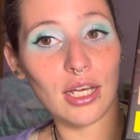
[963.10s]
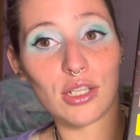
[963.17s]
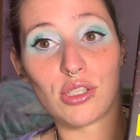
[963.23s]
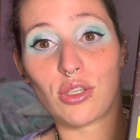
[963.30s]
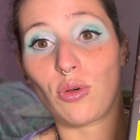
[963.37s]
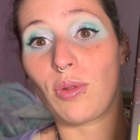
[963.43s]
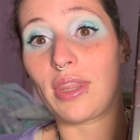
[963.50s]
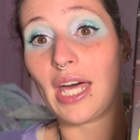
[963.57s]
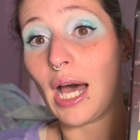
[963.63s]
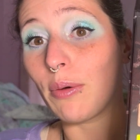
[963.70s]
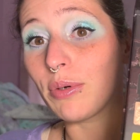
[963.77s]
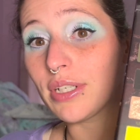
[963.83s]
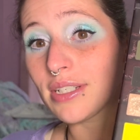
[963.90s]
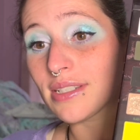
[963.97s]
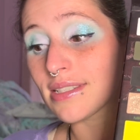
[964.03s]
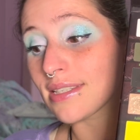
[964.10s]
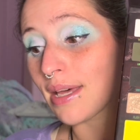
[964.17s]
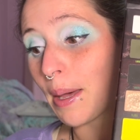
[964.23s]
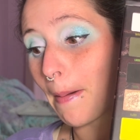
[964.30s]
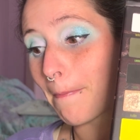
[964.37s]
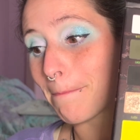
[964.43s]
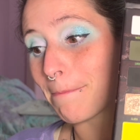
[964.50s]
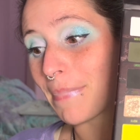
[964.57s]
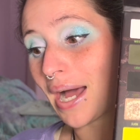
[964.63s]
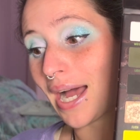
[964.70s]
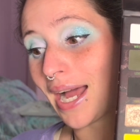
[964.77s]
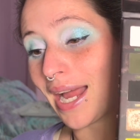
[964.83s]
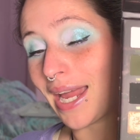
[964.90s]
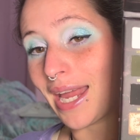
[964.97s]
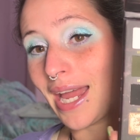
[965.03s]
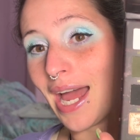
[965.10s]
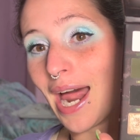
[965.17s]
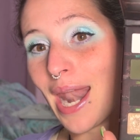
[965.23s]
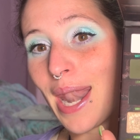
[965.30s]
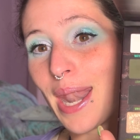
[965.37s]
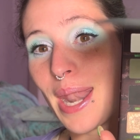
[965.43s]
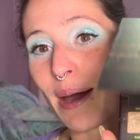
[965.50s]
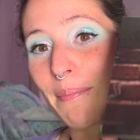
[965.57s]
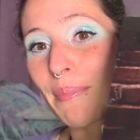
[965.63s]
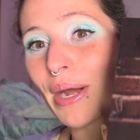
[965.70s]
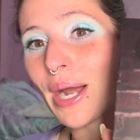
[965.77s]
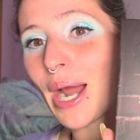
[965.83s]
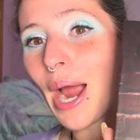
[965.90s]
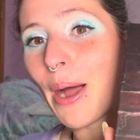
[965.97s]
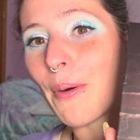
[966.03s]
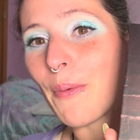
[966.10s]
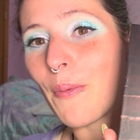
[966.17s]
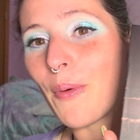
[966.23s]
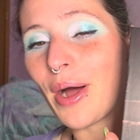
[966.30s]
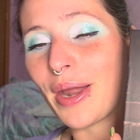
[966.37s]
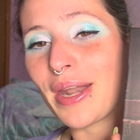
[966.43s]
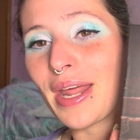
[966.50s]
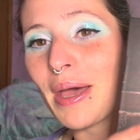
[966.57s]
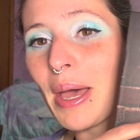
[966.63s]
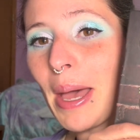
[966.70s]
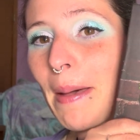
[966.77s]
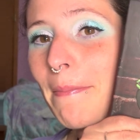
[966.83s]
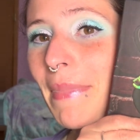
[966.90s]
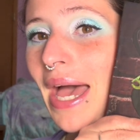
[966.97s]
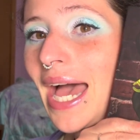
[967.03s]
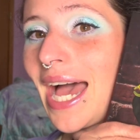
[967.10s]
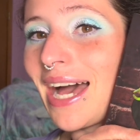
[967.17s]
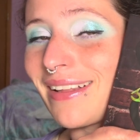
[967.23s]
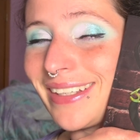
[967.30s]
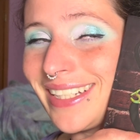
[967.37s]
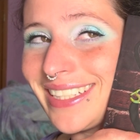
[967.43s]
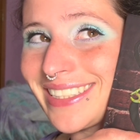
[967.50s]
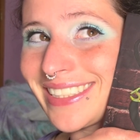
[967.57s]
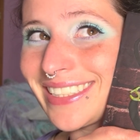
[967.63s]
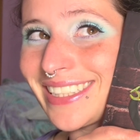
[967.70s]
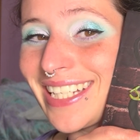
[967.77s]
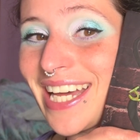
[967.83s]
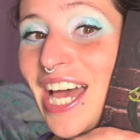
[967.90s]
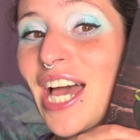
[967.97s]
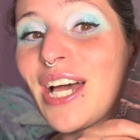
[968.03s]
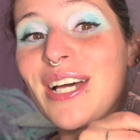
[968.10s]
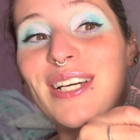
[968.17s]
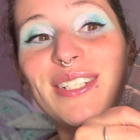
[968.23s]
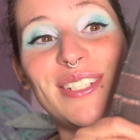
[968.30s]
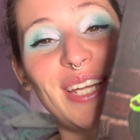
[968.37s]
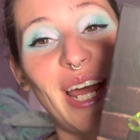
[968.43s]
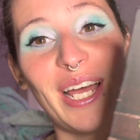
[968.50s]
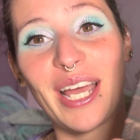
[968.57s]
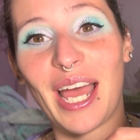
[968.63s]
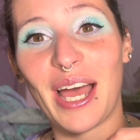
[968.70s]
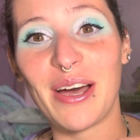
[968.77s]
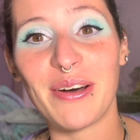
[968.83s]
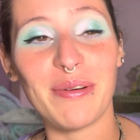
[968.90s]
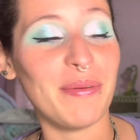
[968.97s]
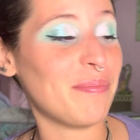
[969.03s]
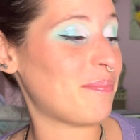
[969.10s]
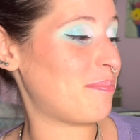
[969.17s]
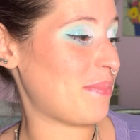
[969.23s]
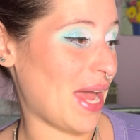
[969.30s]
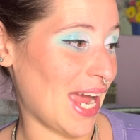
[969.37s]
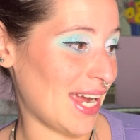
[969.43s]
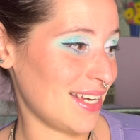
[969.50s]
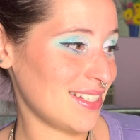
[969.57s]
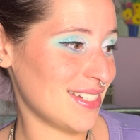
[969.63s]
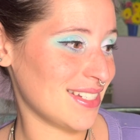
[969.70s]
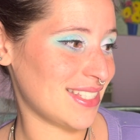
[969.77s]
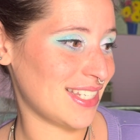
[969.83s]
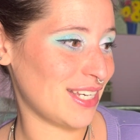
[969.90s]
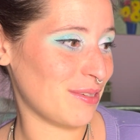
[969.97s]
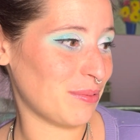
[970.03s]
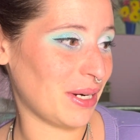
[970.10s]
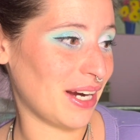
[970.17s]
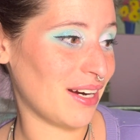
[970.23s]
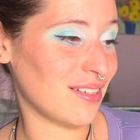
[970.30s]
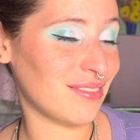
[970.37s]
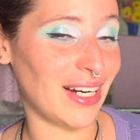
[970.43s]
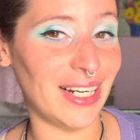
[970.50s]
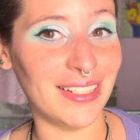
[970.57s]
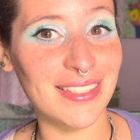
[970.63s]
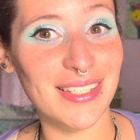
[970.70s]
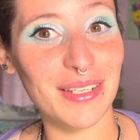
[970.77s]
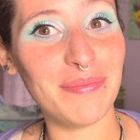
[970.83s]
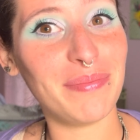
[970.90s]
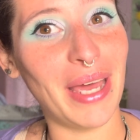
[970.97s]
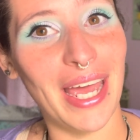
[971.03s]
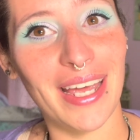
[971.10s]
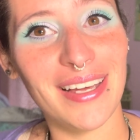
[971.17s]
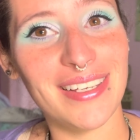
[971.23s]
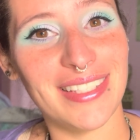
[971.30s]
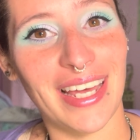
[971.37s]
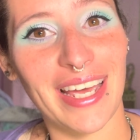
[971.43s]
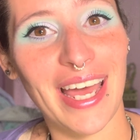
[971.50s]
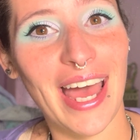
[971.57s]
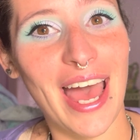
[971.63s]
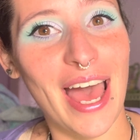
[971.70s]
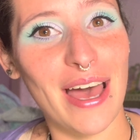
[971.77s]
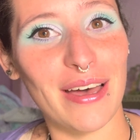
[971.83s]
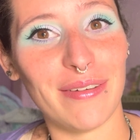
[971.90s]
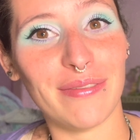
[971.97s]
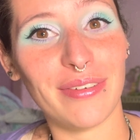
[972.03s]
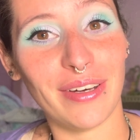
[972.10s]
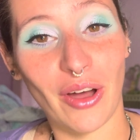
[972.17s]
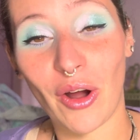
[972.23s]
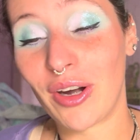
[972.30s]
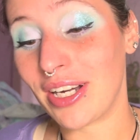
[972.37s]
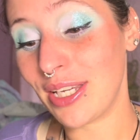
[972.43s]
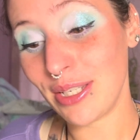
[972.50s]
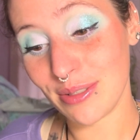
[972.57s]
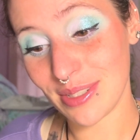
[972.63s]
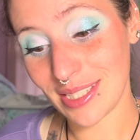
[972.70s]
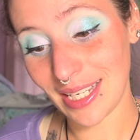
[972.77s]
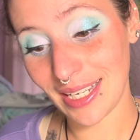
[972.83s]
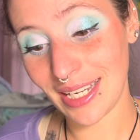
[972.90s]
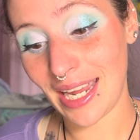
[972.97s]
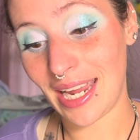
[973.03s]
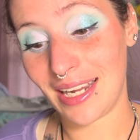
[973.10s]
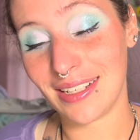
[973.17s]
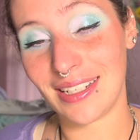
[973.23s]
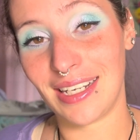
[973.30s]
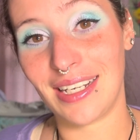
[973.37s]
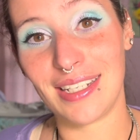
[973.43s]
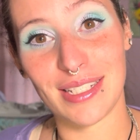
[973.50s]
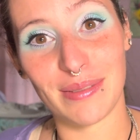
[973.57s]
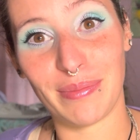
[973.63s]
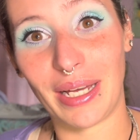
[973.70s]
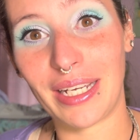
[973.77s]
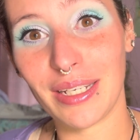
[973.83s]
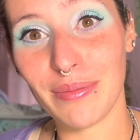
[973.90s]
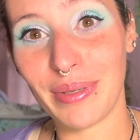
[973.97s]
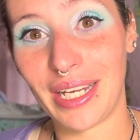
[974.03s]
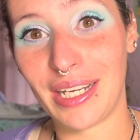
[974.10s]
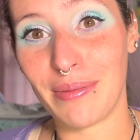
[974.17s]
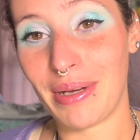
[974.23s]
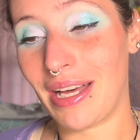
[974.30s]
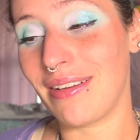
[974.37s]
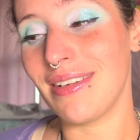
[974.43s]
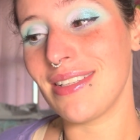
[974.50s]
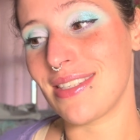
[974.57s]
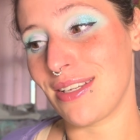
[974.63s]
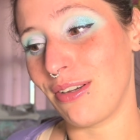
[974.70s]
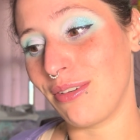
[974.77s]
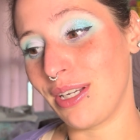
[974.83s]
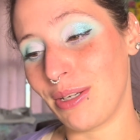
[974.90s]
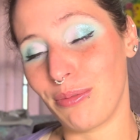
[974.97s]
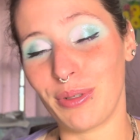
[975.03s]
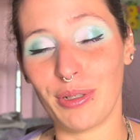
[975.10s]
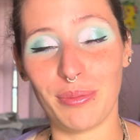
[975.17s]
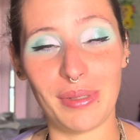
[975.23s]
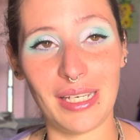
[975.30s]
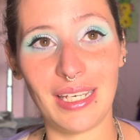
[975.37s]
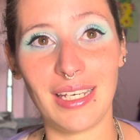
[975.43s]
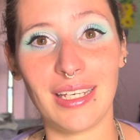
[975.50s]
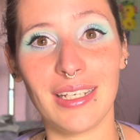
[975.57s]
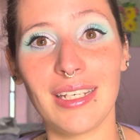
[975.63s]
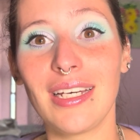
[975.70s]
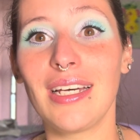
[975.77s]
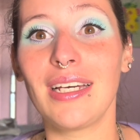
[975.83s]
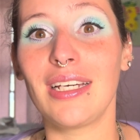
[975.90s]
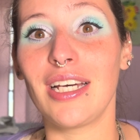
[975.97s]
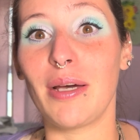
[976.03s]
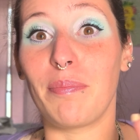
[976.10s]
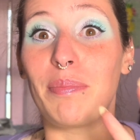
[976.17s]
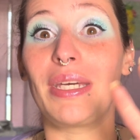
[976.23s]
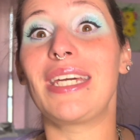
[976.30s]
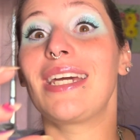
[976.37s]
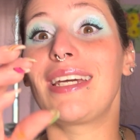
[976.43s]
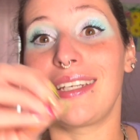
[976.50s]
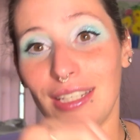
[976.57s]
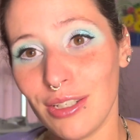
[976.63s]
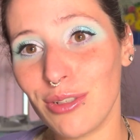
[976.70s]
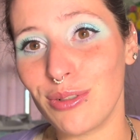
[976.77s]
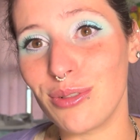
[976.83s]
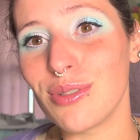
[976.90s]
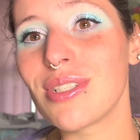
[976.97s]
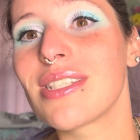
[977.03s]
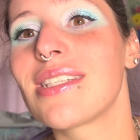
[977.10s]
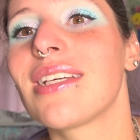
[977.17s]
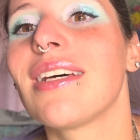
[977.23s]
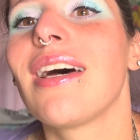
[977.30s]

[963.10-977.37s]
So that was my number 1 palette. Check out May to see where it ranks in May because I have already used it and it is my companion palette, so it will be being used